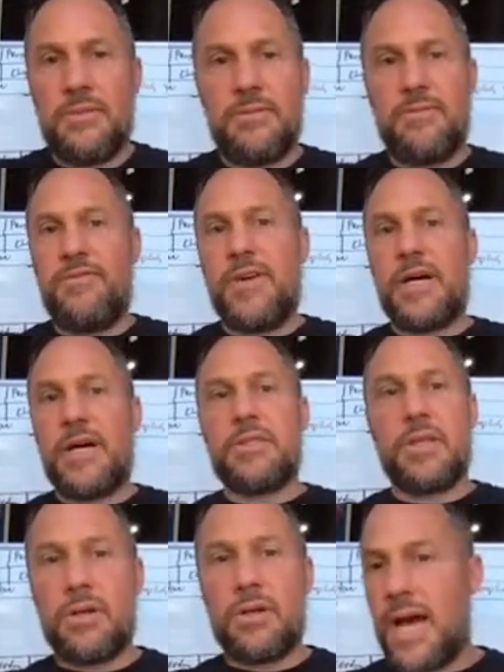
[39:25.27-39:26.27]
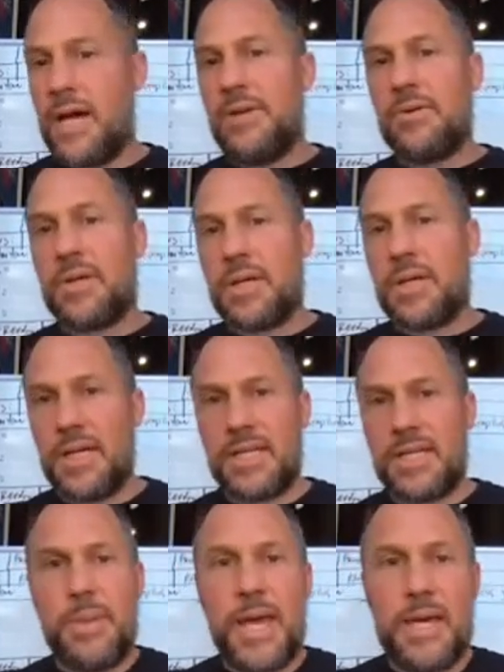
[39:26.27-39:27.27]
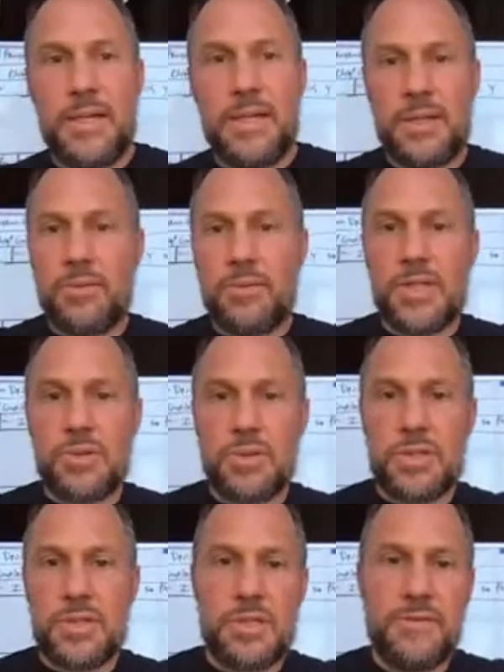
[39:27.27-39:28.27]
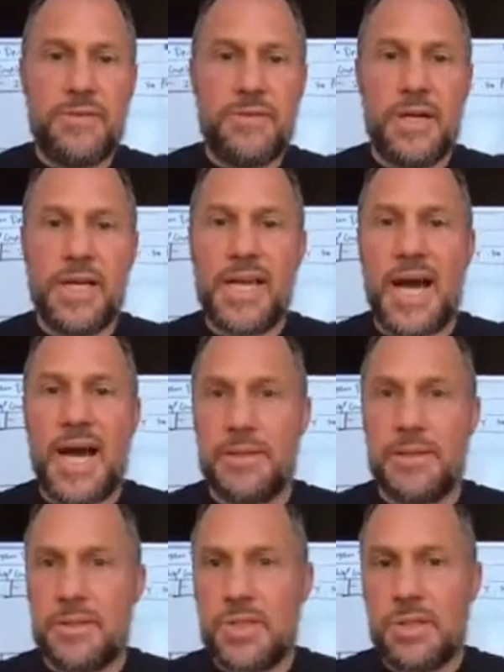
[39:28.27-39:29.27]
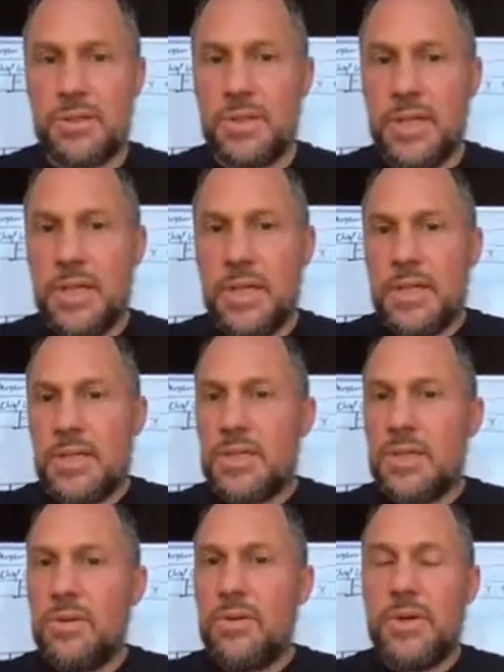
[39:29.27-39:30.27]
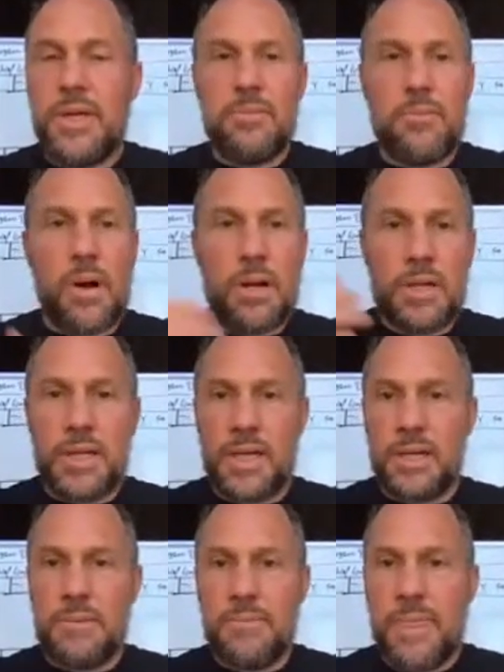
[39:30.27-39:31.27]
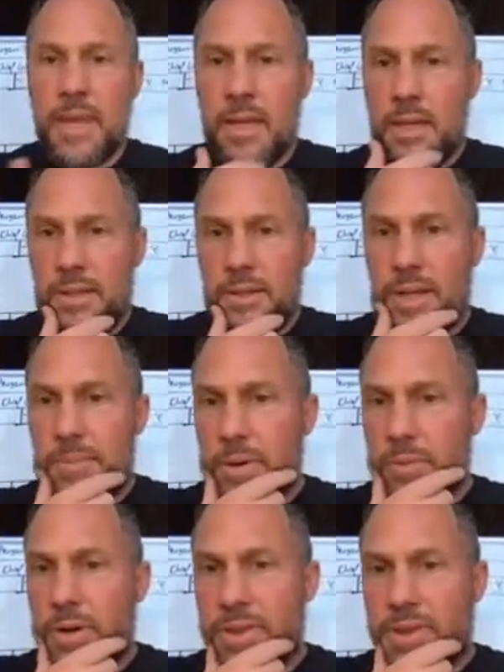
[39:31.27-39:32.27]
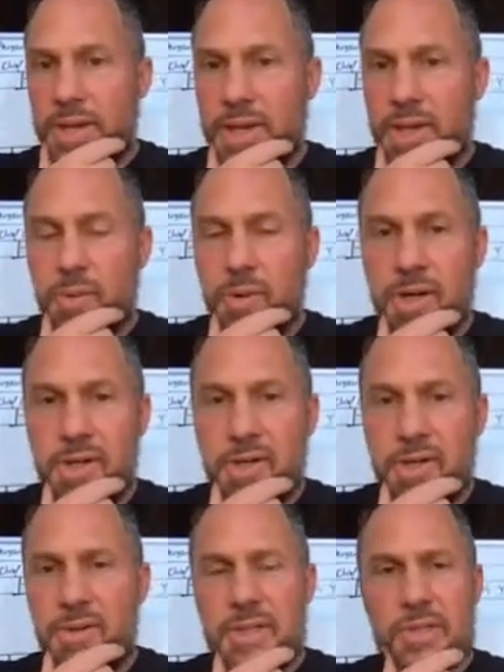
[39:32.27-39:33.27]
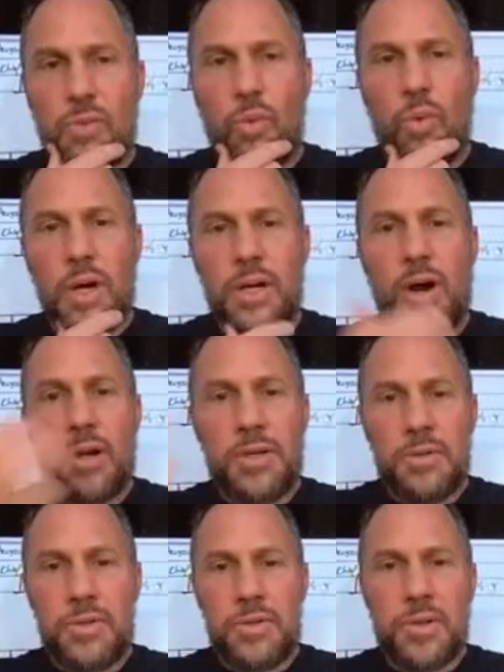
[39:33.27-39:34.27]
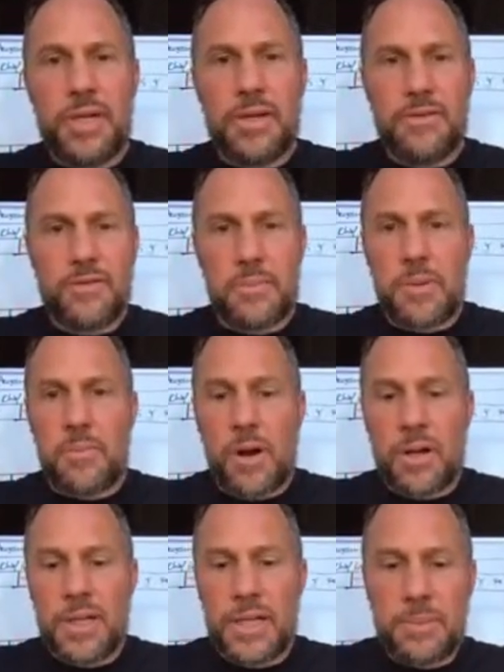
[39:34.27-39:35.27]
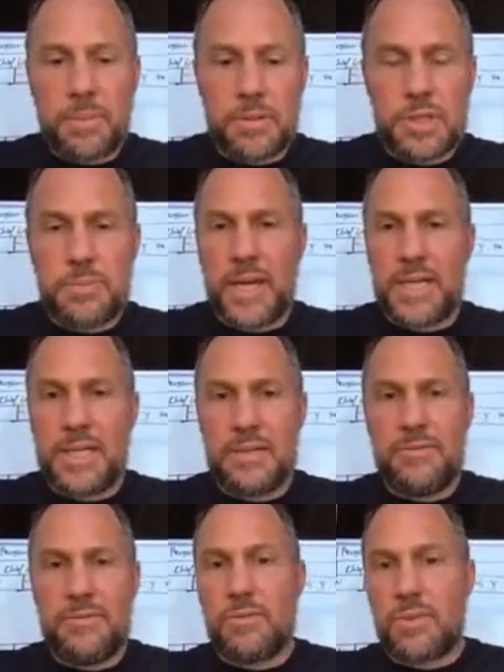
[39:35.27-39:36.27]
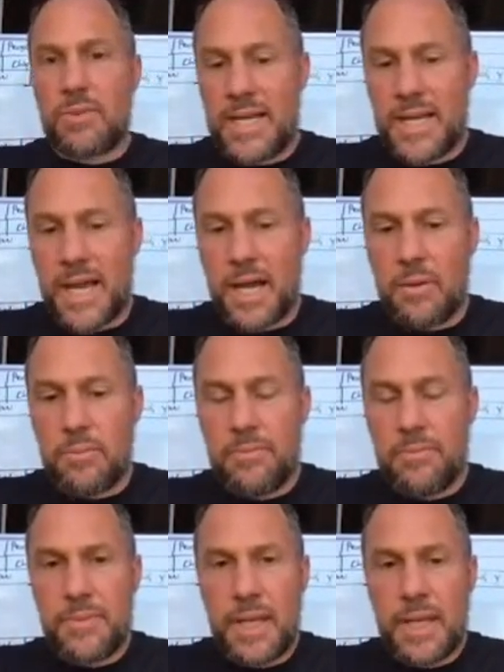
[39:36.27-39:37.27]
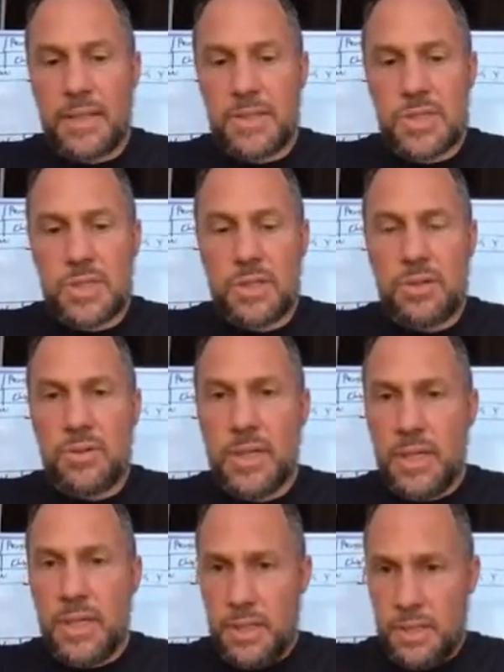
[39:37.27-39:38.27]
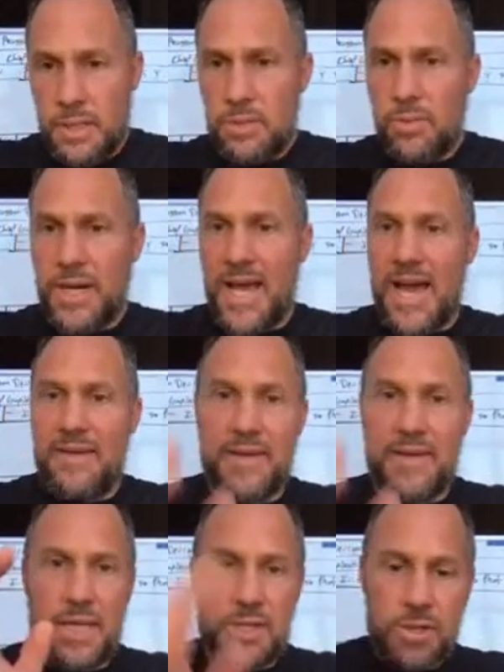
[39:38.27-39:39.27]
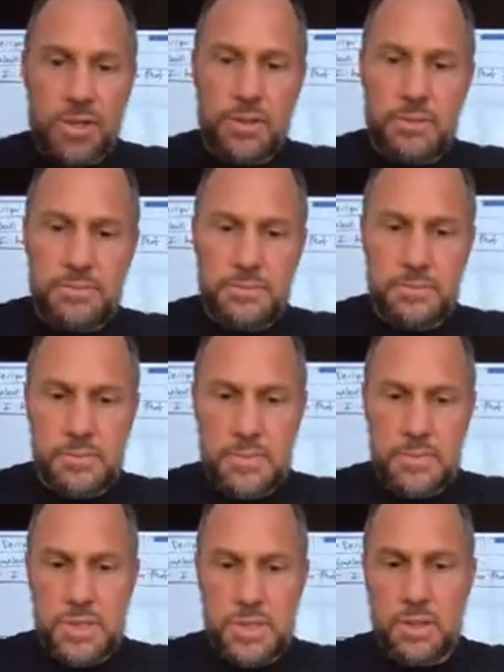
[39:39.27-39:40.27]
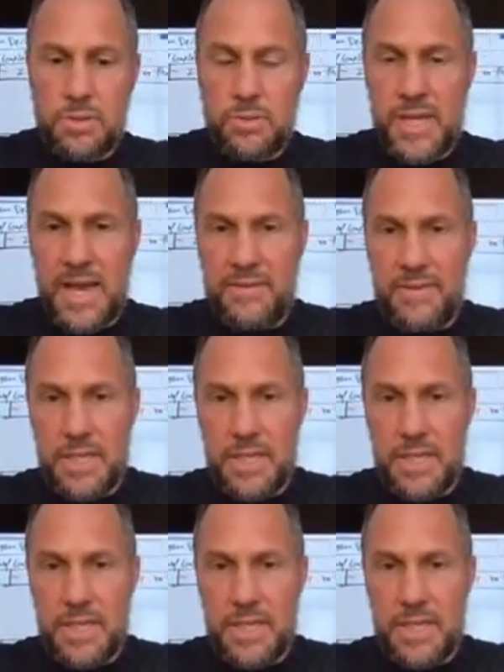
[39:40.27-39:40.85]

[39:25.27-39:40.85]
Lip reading: failed to learn how you can expand on the resources you've already got. And so in marketing, number 1 thing you want to do is, what are you doing from a marketing perspective right now? And so you want to have internal. So we have